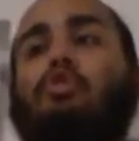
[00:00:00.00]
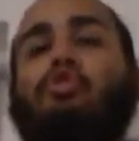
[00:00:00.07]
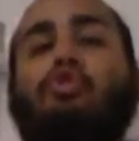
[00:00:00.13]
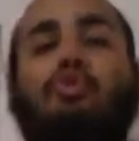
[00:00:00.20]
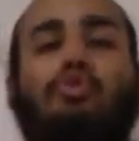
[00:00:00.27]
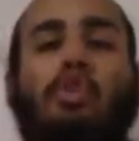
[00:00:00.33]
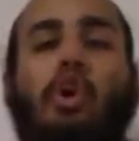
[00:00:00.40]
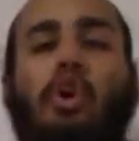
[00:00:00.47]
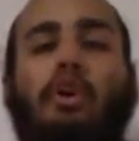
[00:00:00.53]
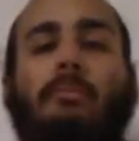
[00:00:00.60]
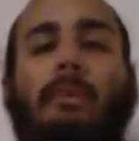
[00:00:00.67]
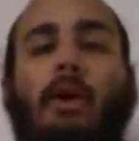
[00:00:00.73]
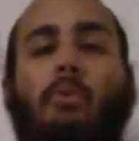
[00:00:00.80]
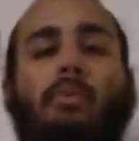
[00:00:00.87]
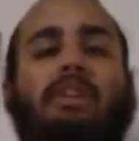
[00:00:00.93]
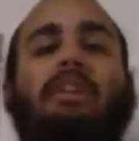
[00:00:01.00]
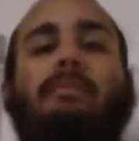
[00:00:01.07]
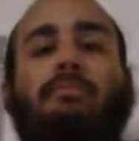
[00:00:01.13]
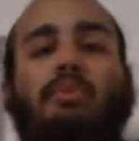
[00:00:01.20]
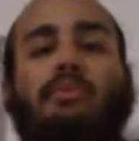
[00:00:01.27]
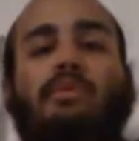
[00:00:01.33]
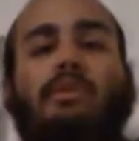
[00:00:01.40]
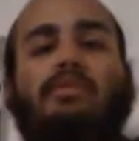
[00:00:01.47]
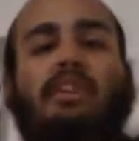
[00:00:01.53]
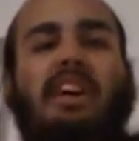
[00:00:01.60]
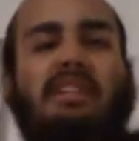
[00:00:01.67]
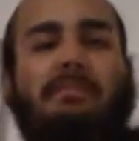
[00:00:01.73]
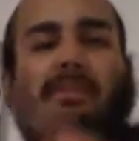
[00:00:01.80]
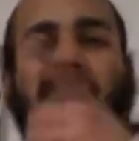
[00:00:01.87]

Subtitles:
you talking about we didn't prove no science,